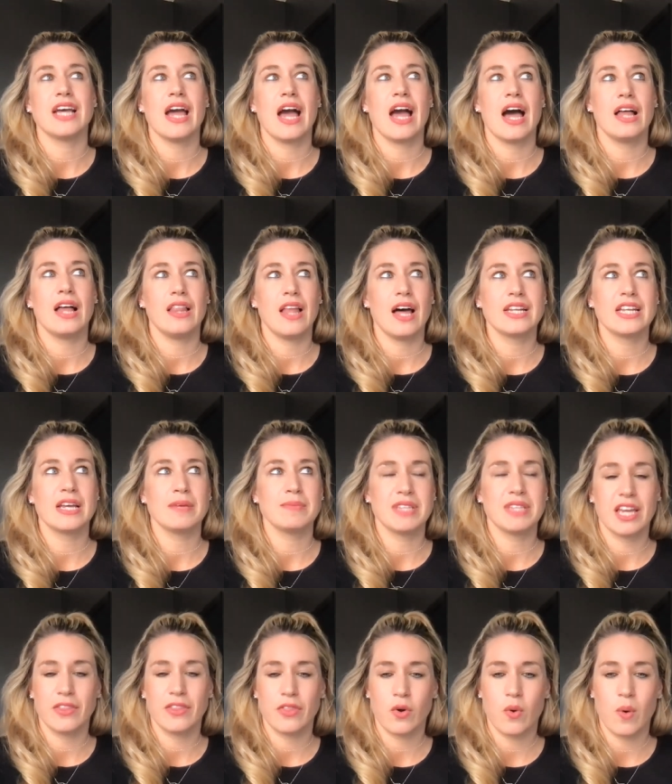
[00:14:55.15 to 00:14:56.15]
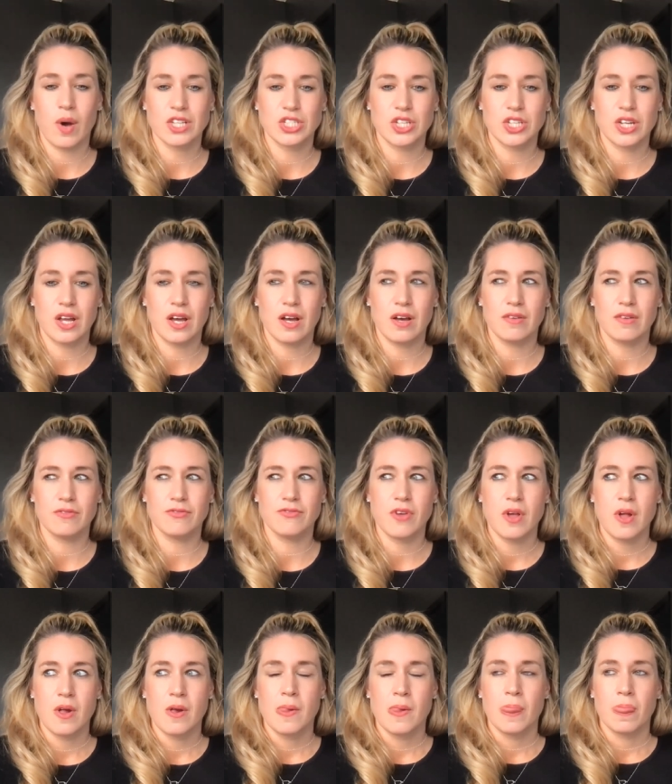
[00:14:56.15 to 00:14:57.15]
I, I a lot of times I get the question of,
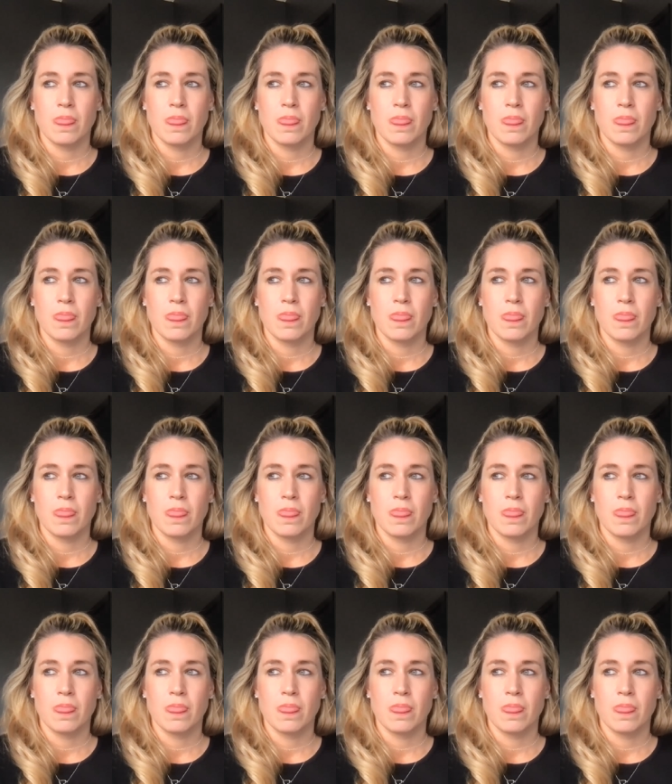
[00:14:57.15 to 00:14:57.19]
